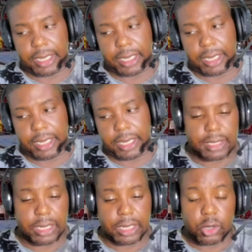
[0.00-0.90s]
And
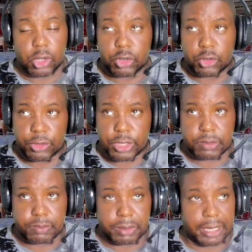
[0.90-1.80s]
they're no
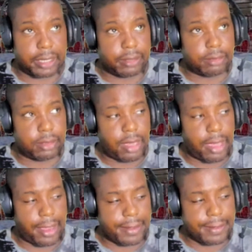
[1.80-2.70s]
longer on this planet,
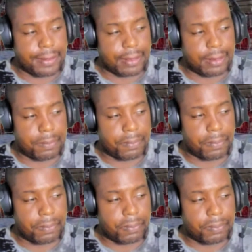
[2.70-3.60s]
and
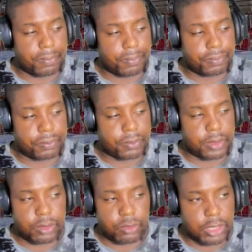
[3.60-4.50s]

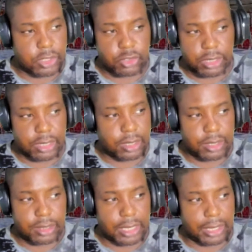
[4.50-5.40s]
literally
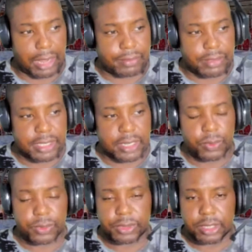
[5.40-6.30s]
they don't have to deal with
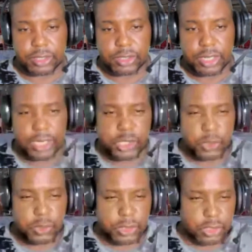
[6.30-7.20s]
the issues and
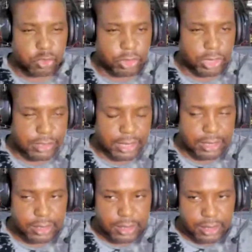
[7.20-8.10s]
stress that
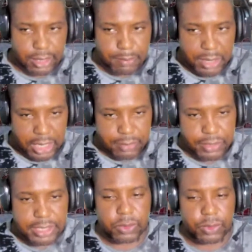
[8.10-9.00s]
many of us have
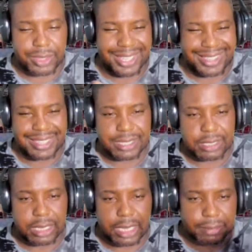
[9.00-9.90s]
to deal with in this
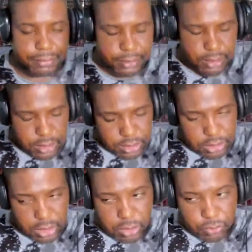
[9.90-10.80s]
life.
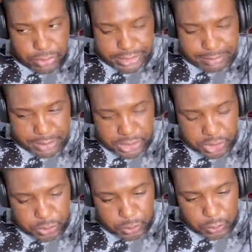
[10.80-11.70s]
So rest in peace to
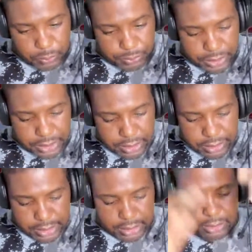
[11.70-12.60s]
you all,
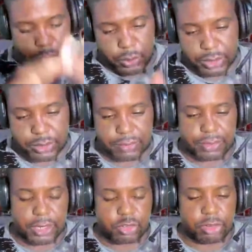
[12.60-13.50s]
and I thought I'd give that
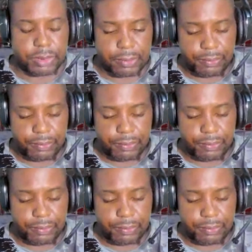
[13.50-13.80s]
tribute.